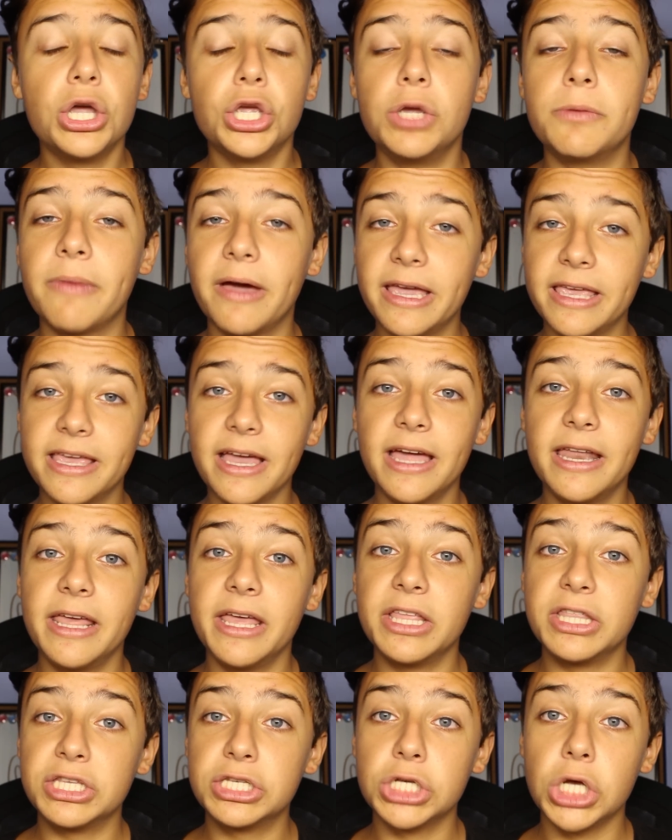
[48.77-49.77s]
you might get
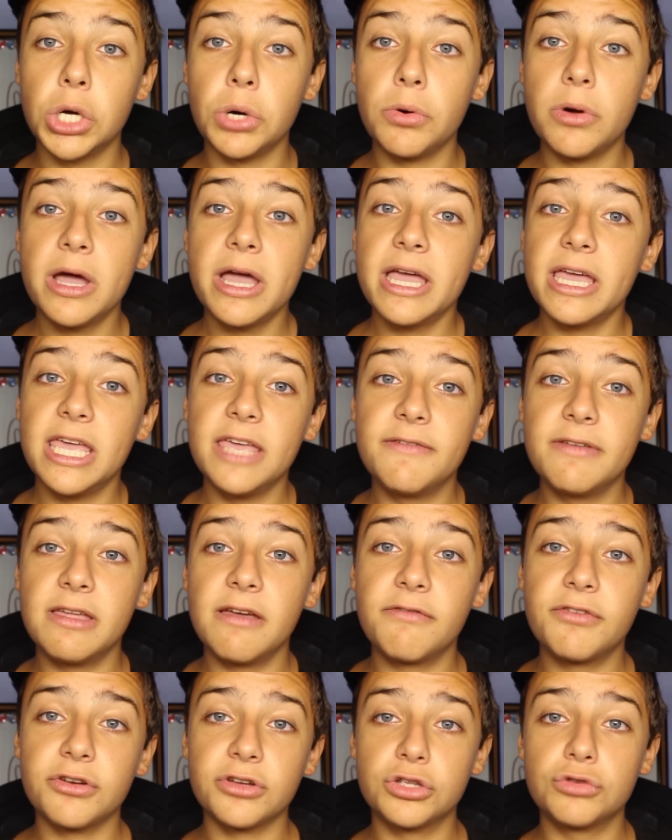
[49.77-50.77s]
in, so even
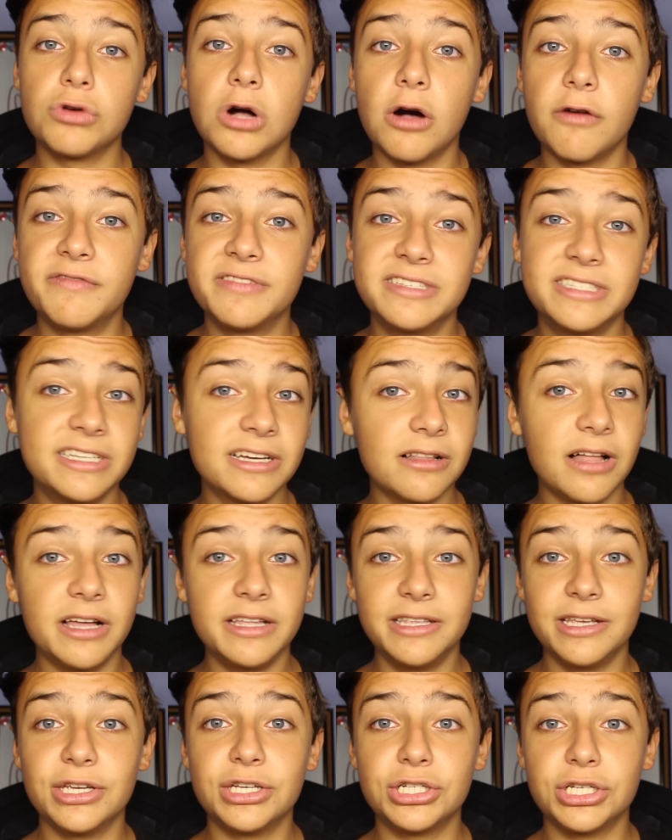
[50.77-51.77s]
if you're 12, still
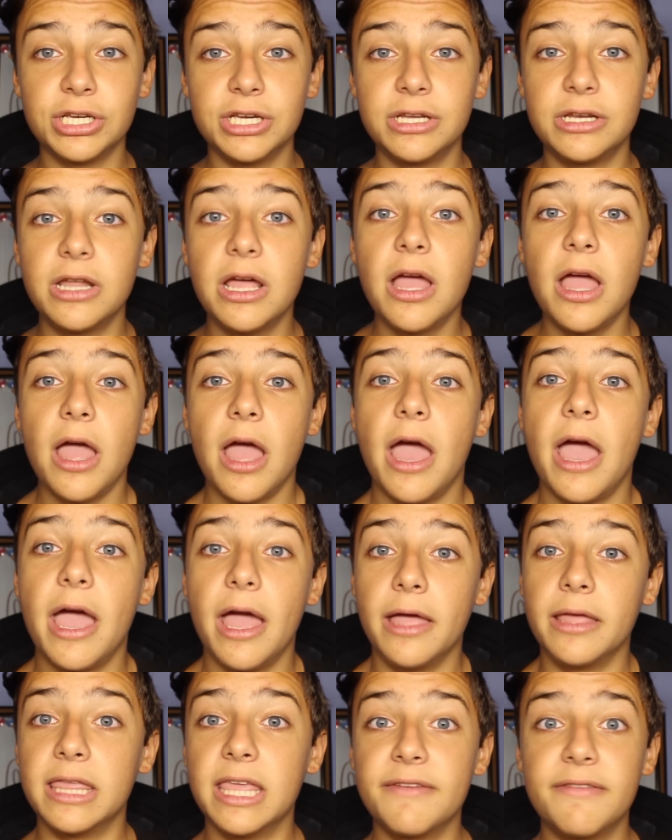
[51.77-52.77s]
audition
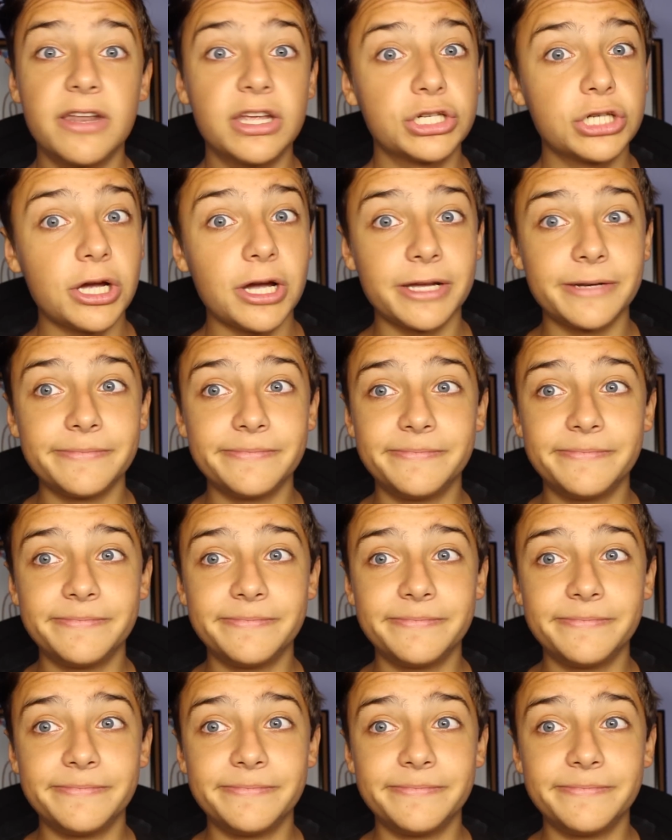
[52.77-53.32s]
and give it a shot.